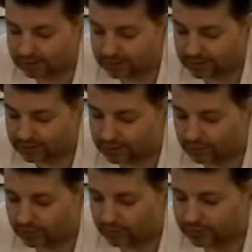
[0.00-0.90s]
than your
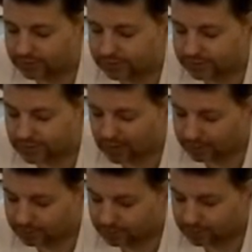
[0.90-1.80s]
opponent's
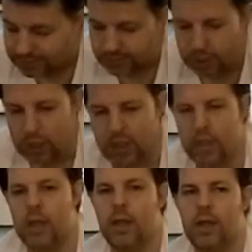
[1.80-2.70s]
attack points,
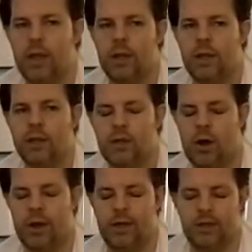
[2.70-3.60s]

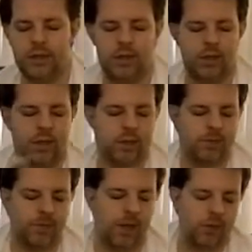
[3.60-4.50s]
card instantly gets
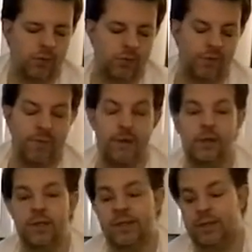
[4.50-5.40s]
taken off the field
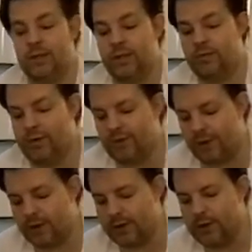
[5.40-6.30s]
and sent to the
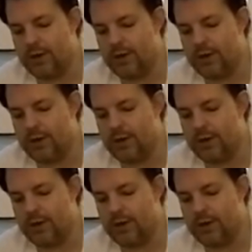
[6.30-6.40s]
graveyard.